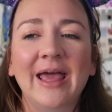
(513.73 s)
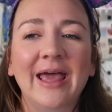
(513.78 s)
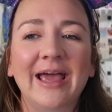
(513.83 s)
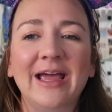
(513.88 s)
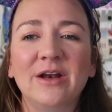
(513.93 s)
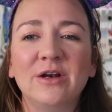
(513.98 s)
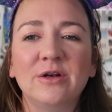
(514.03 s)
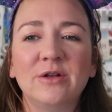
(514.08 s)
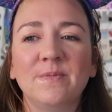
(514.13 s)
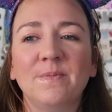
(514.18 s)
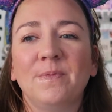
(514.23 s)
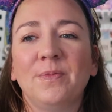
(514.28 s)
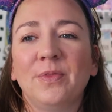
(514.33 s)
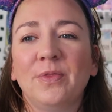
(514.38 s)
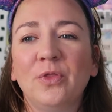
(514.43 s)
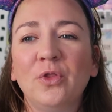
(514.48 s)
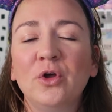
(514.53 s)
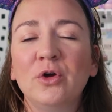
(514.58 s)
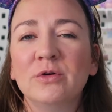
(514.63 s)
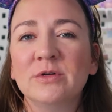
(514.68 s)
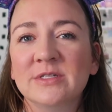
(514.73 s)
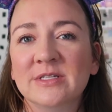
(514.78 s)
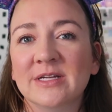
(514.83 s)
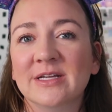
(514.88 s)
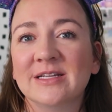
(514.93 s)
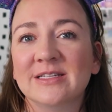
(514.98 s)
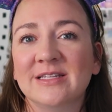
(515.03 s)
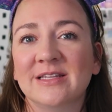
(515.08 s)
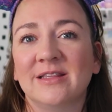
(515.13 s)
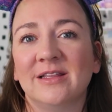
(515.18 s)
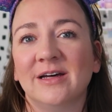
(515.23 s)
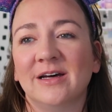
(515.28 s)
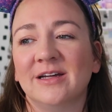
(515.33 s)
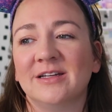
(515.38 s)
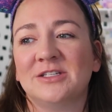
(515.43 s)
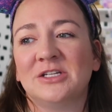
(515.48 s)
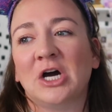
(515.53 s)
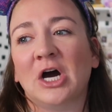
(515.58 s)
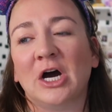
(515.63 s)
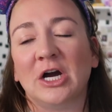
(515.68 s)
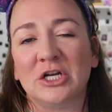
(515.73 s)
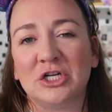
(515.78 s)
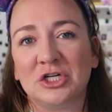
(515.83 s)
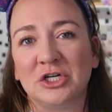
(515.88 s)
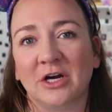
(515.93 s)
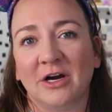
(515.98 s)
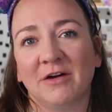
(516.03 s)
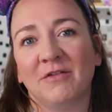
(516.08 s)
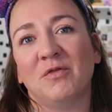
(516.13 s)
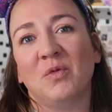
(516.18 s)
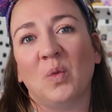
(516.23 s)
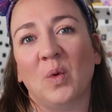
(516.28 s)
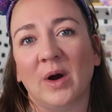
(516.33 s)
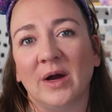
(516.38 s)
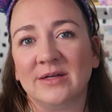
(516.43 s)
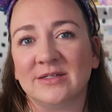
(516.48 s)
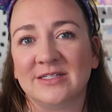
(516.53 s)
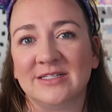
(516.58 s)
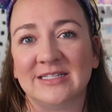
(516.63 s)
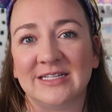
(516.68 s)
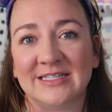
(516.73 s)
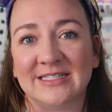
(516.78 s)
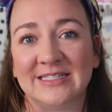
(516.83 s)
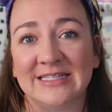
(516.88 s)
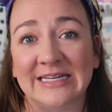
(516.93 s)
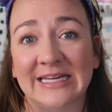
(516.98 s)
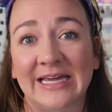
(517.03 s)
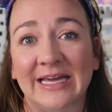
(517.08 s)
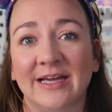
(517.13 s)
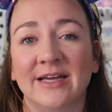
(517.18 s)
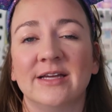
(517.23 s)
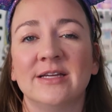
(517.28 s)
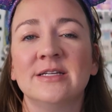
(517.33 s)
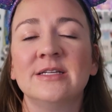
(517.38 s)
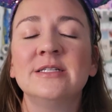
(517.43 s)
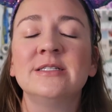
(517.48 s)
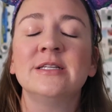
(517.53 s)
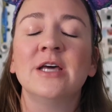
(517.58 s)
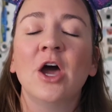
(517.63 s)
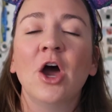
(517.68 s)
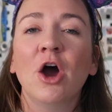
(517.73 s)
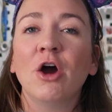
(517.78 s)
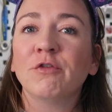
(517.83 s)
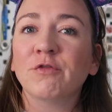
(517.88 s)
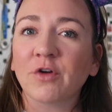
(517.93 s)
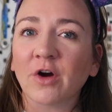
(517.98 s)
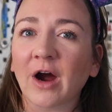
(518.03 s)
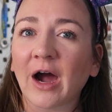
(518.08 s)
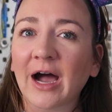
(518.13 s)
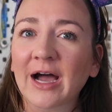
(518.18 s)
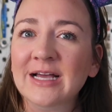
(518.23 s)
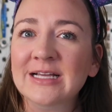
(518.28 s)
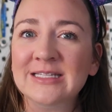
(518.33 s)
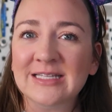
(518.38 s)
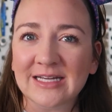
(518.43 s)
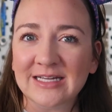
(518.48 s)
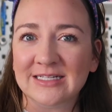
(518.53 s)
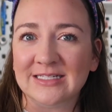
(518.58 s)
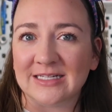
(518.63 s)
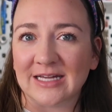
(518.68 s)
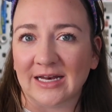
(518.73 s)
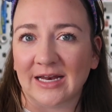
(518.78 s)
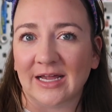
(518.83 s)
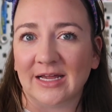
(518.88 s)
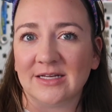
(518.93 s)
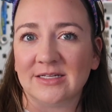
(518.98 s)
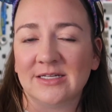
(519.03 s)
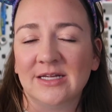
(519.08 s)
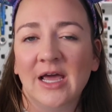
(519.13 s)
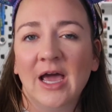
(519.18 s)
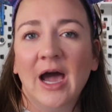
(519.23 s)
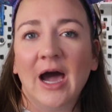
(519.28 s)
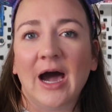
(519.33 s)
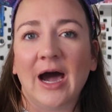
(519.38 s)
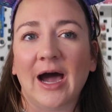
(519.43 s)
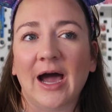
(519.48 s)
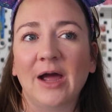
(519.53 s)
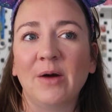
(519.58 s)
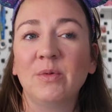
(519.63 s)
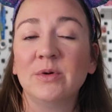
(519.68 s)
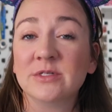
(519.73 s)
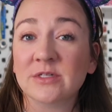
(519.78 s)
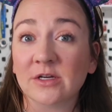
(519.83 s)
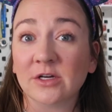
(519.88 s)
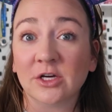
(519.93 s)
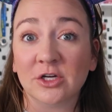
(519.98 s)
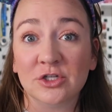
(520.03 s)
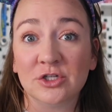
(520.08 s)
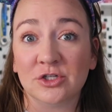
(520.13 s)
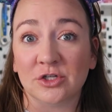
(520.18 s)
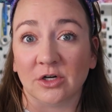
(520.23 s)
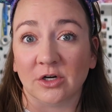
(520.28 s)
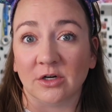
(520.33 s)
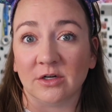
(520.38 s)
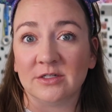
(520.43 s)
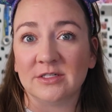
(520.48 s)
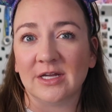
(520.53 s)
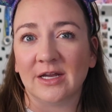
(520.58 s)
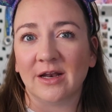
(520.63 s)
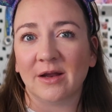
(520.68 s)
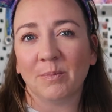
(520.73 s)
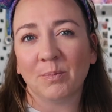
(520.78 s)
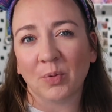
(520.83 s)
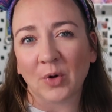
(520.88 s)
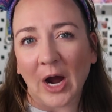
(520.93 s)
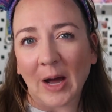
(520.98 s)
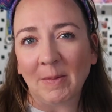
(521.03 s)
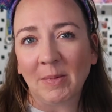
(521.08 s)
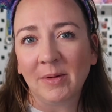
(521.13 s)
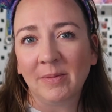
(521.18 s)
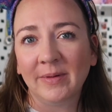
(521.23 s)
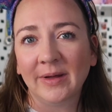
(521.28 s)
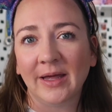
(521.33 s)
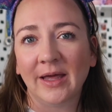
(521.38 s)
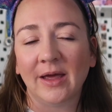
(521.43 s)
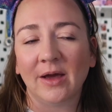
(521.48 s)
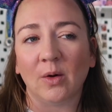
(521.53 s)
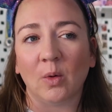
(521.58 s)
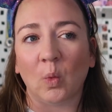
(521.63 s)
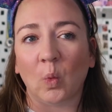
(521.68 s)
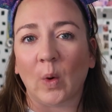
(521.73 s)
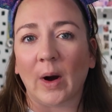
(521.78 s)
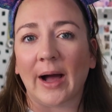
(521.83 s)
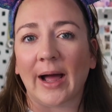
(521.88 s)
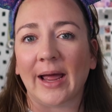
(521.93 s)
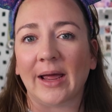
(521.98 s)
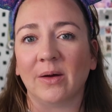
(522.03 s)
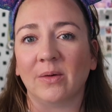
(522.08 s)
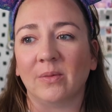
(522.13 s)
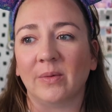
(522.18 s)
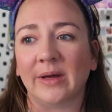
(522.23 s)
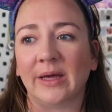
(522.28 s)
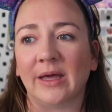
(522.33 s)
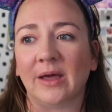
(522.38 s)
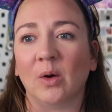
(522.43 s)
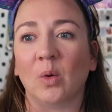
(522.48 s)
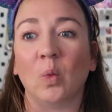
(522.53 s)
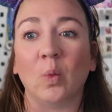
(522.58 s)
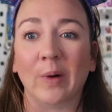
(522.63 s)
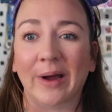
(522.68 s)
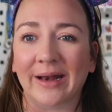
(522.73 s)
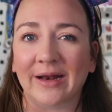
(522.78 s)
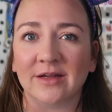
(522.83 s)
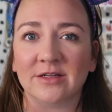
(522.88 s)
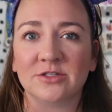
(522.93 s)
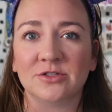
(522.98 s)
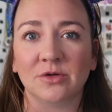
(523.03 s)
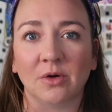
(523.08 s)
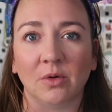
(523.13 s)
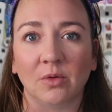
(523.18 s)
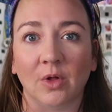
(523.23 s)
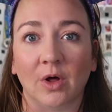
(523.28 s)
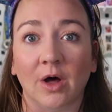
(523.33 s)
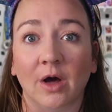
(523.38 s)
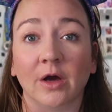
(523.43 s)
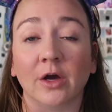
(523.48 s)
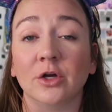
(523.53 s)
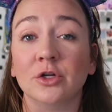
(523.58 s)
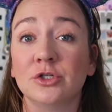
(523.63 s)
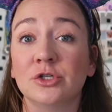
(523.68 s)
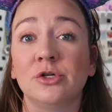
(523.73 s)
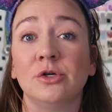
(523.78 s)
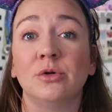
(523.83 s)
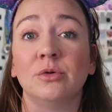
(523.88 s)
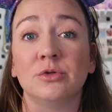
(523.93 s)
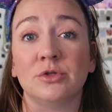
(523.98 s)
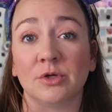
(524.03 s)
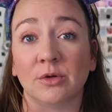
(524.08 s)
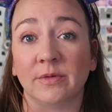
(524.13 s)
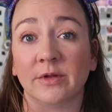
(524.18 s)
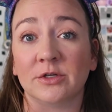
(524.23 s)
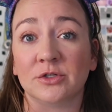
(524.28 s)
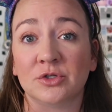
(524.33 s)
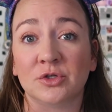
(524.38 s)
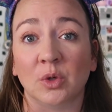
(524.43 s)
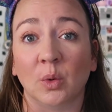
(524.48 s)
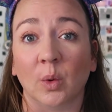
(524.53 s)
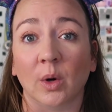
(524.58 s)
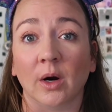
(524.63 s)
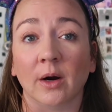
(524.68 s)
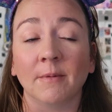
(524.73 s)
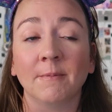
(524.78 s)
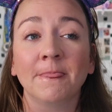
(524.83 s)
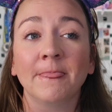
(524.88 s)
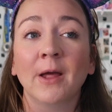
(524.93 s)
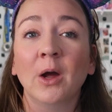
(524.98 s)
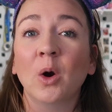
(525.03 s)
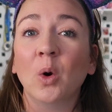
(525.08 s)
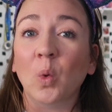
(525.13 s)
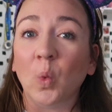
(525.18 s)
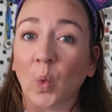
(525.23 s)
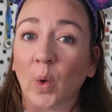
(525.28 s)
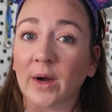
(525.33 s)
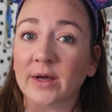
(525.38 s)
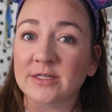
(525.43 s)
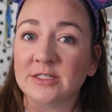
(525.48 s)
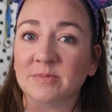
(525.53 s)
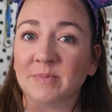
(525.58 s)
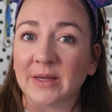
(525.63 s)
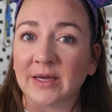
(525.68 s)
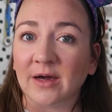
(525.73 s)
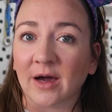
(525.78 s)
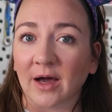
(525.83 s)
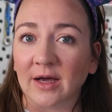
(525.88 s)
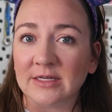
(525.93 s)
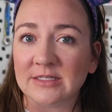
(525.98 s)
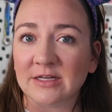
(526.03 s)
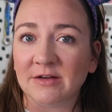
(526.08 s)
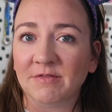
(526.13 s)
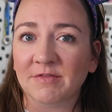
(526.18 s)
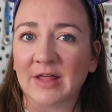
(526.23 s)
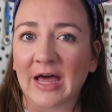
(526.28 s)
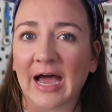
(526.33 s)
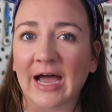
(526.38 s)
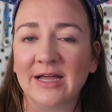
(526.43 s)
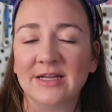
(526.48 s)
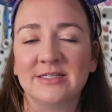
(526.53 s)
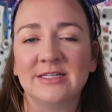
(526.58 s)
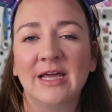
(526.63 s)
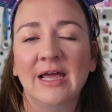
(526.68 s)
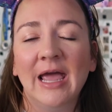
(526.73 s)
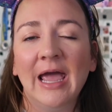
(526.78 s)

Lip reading: It loses the touch of what Disney is. For us, it didn't. I was concerned, and probably why we waited so long to do this tour was because of that.